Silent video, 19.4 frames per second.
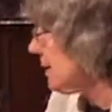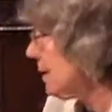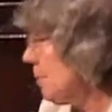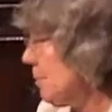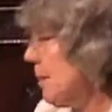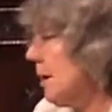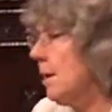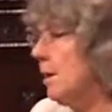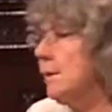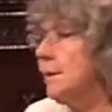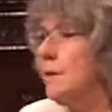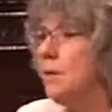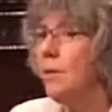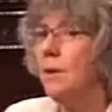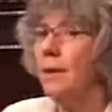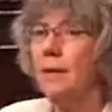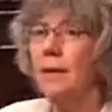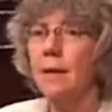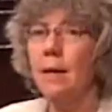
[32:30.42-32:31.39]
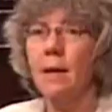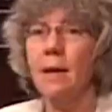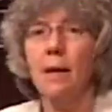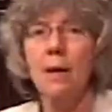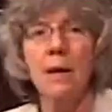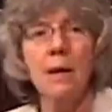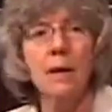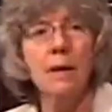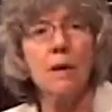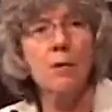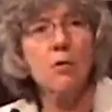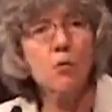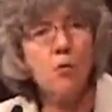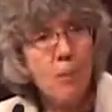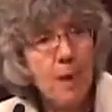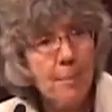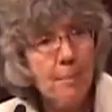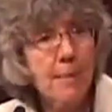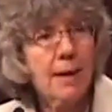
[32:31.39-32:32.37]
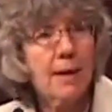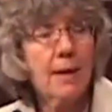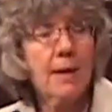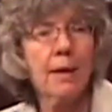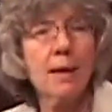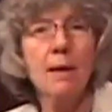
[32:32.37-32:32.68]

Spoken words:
and their parents are getting grumpy,